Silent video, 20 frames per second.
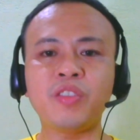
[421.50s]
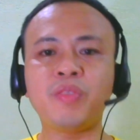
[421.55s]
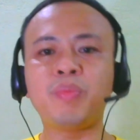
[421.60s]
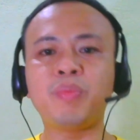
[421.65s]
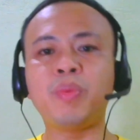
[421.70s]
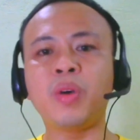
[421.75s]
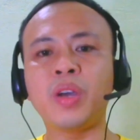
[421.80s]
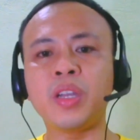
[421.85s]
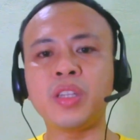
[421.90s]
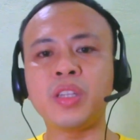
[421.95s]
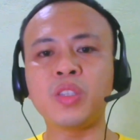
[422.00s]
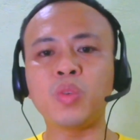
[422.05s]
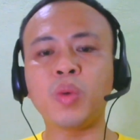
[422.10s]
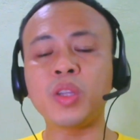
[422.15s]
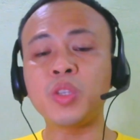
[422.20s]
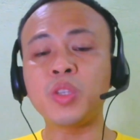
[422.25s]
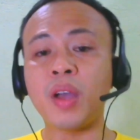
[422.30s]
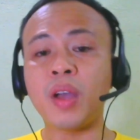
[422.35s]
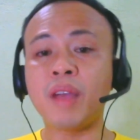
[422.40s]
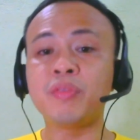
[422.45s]
of point,
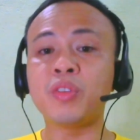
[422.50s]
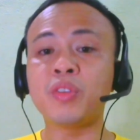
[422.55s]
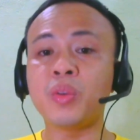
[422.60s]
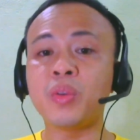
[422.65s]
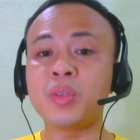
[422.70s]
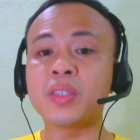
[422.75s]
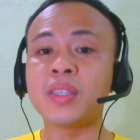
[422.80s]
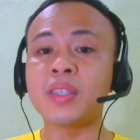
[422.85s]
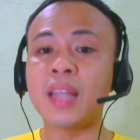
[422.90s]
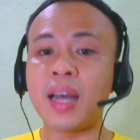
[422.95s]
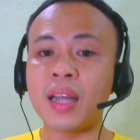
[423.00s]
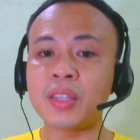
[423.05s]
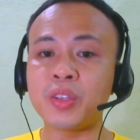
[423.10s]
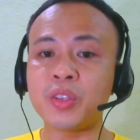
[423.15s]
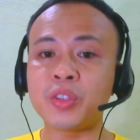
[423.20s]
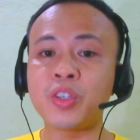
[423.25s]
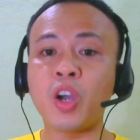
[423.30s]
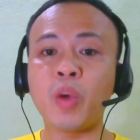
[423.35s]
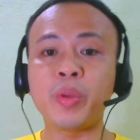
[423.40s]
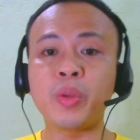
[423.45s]
what you have to do is that
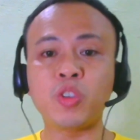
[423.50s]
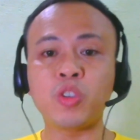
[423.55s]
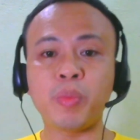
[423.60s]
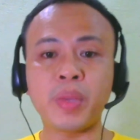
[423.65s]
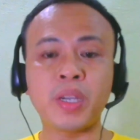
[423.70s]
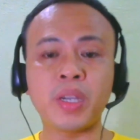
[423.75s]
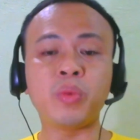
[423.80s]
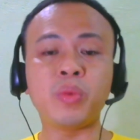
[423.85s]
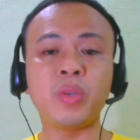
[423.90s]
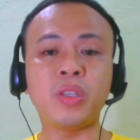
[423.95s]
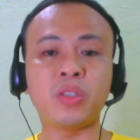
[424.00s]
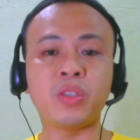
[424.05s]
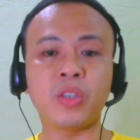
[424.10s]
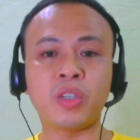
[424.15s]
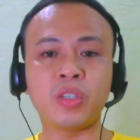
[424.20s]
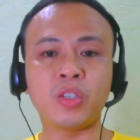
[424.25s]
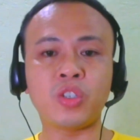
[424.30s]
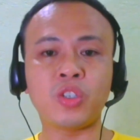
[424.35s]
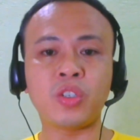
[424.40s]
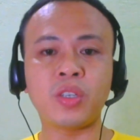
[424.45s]
you're going to make a
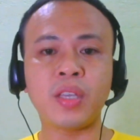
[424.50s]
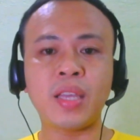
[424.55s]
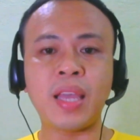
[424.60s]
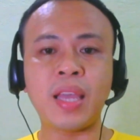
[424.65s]
research.